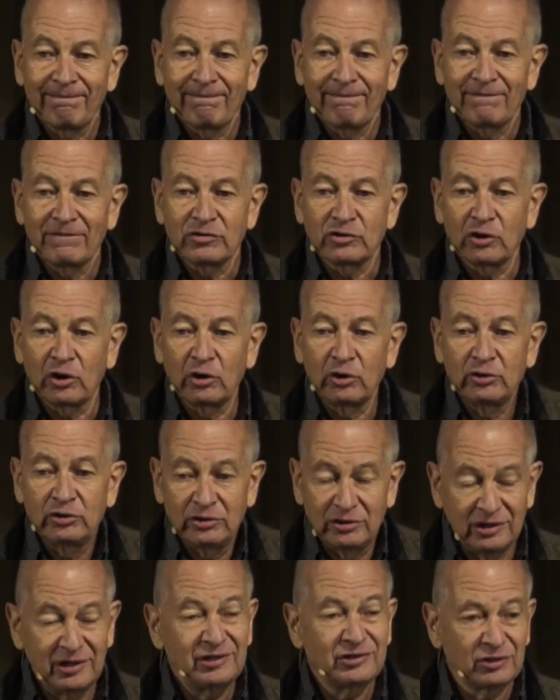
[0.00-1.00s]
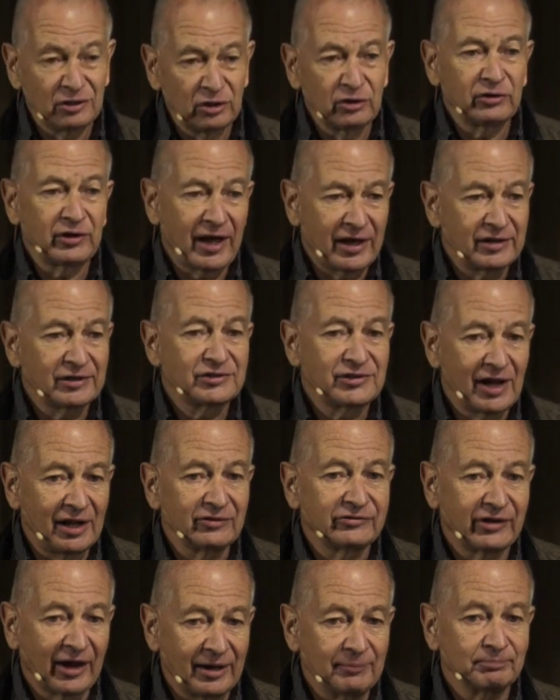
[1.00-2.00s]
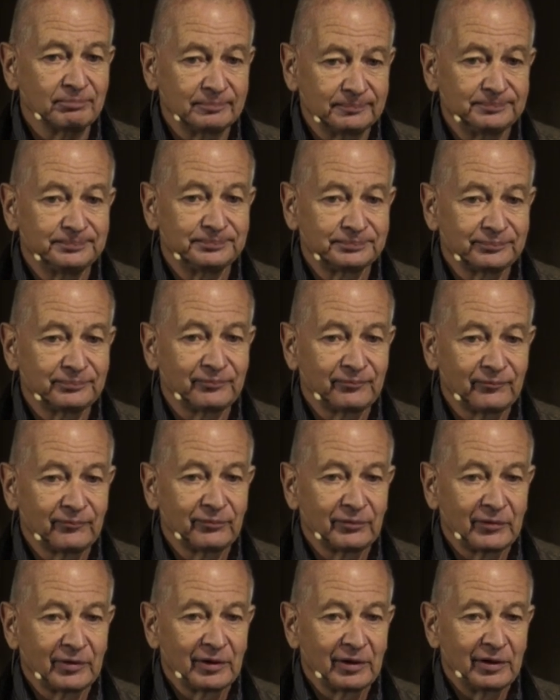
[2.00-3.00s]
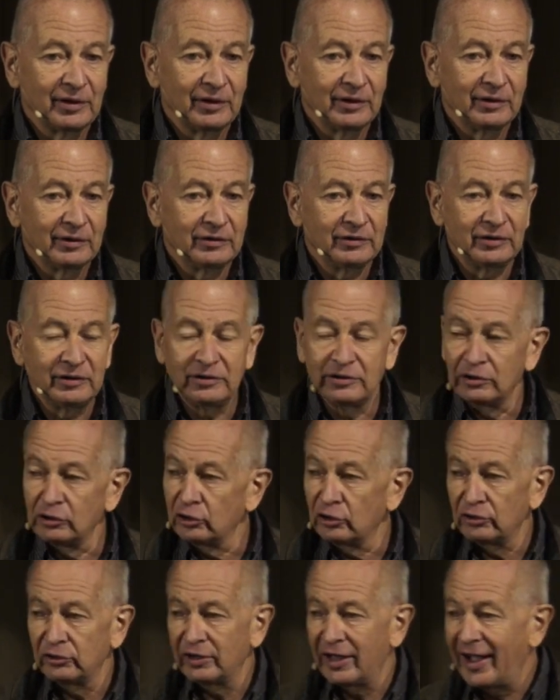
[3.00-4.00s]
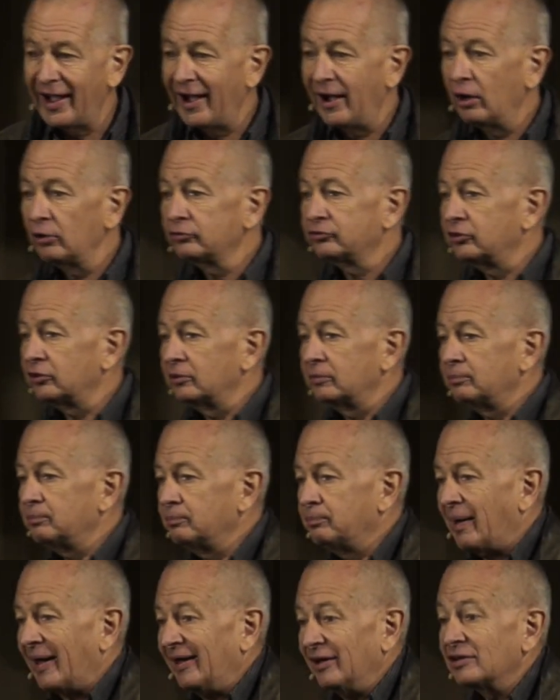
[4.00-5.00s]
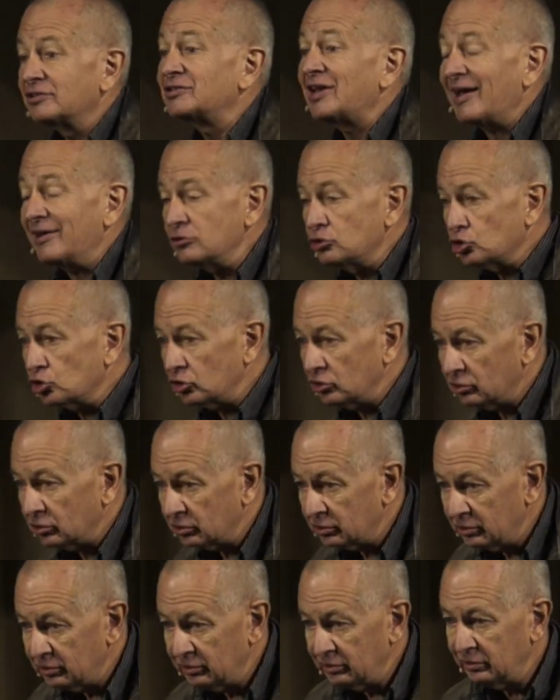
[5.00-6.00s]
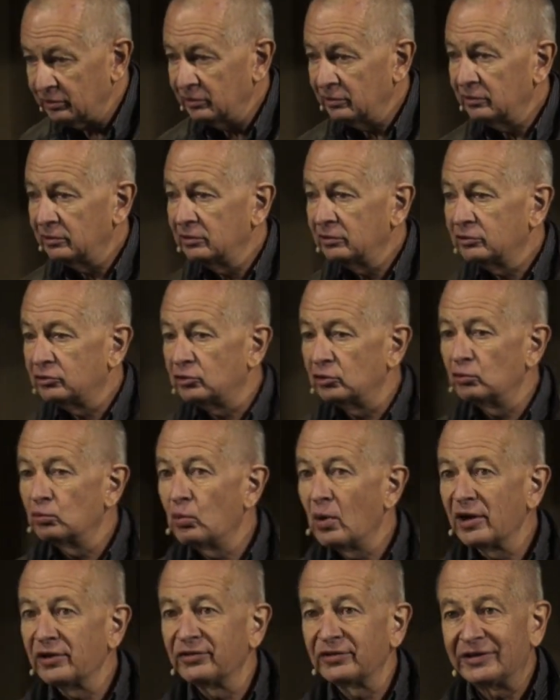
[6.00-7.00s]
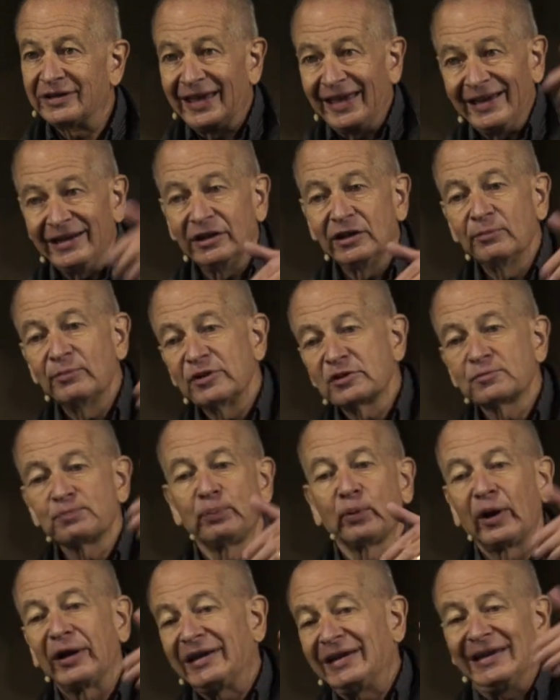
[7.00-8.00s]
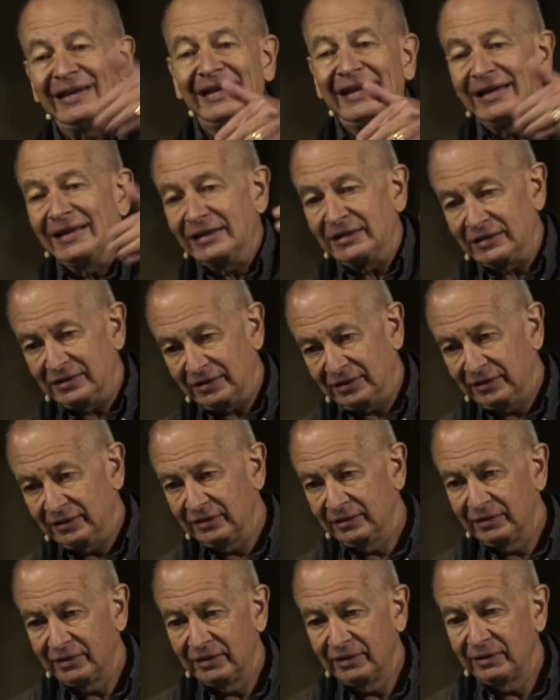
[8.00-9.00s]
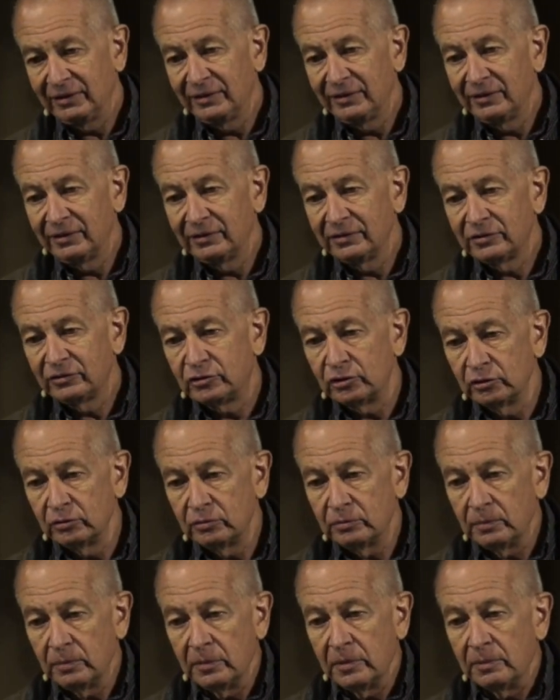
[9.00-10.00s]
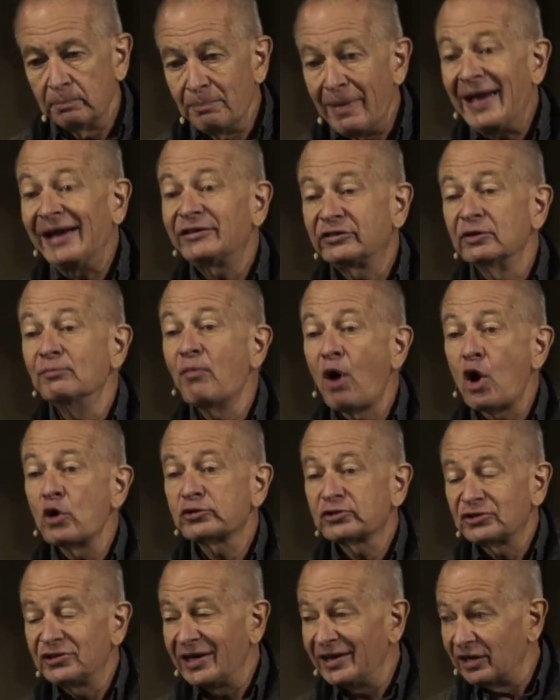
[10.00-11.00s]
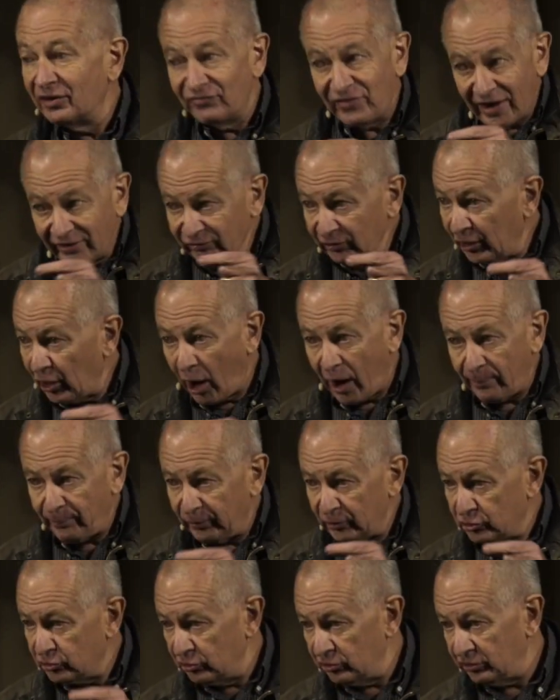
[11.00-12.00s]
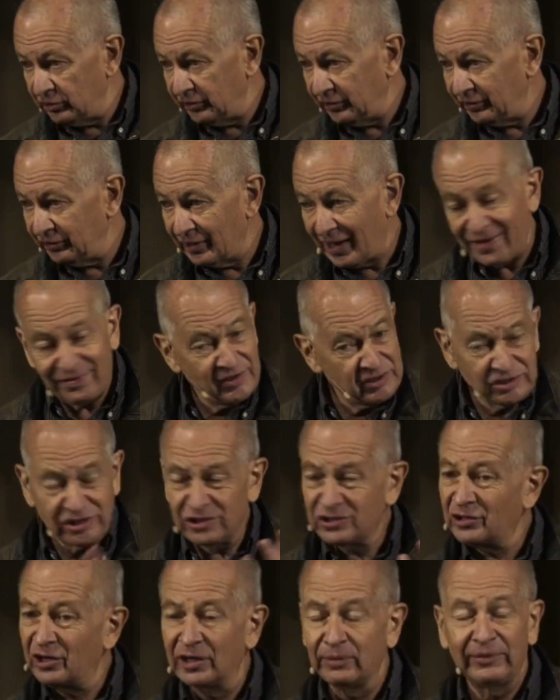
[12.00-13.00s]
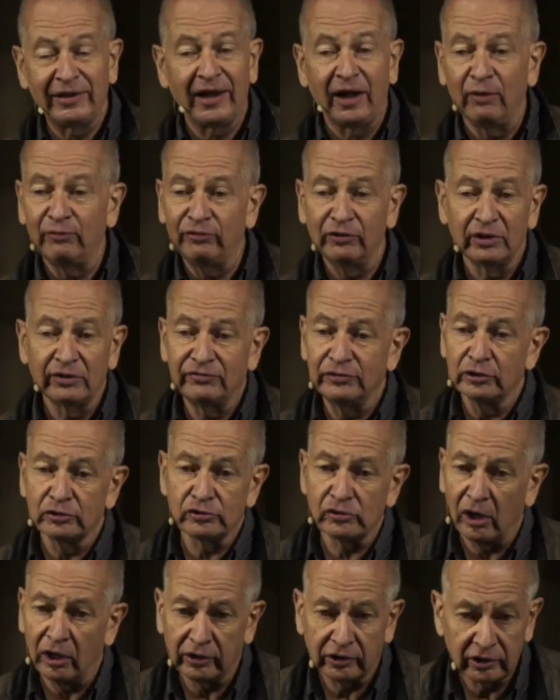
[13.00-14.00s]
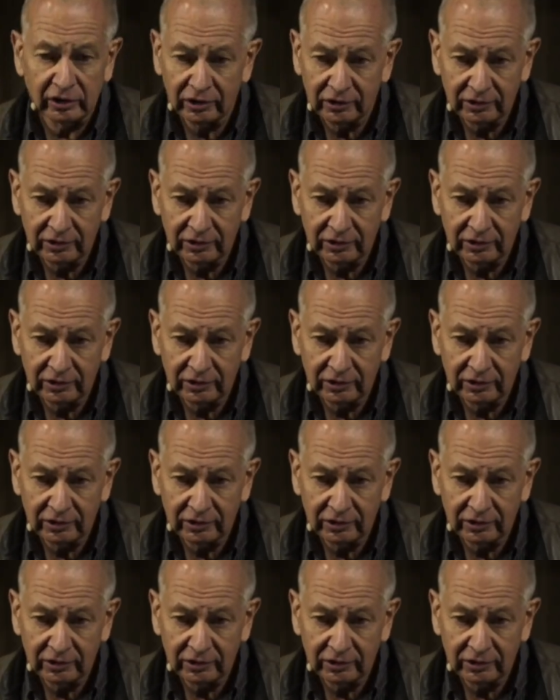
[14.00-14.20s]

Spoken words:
So you need to learn how to tell time. You need to learn how to pay attention to where the kingdom is breaking in, to make the most then of every opportunity. And this isn't going to be helpful if you're drunk.